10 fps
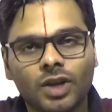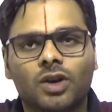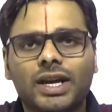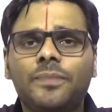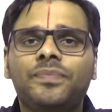
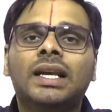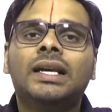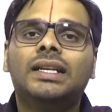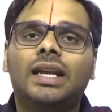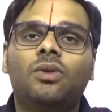Okay.
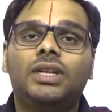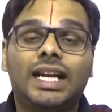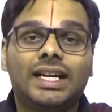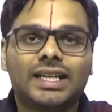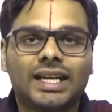Now,
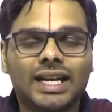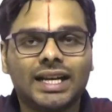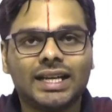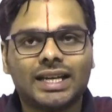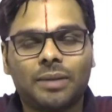debt
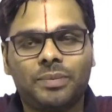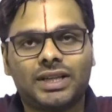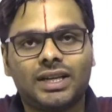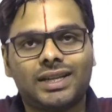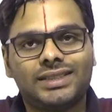creating
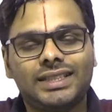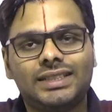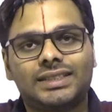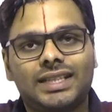capital receipts,